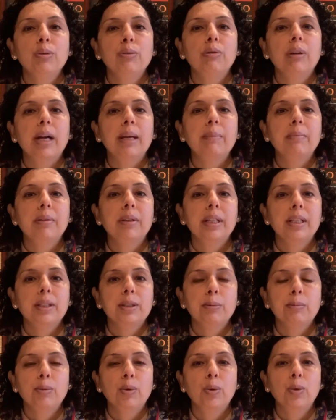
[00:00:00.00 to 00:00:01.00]
you
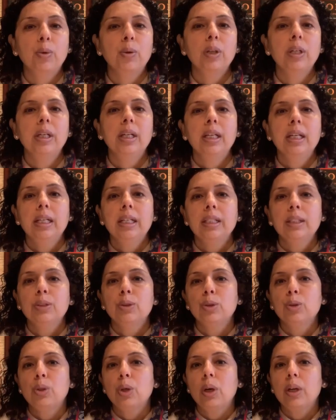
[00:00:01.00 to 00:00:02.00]
vibrate more.
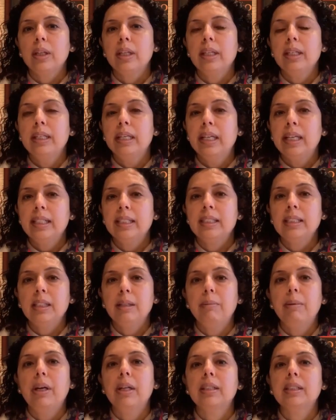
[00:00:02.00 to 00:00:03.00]
So talking less
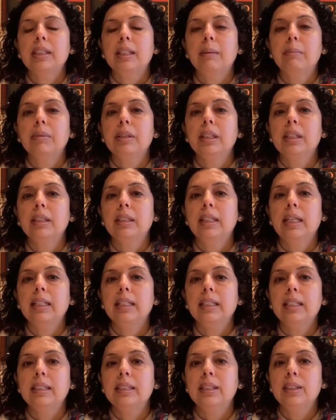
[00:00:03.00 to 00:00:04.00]
about something
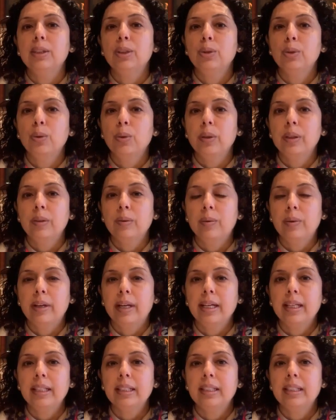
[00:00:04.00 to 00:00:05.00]
that isn't going
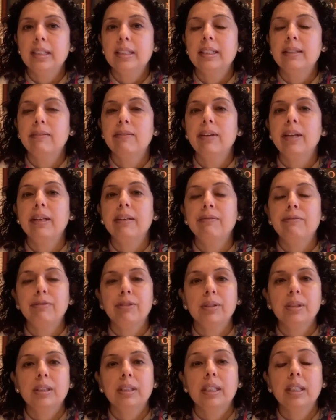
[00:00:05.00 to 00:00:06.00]
right is the very
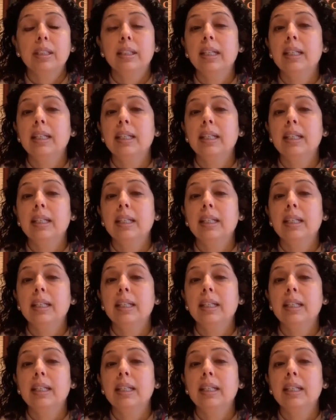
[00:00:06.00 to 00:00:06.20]
first thing.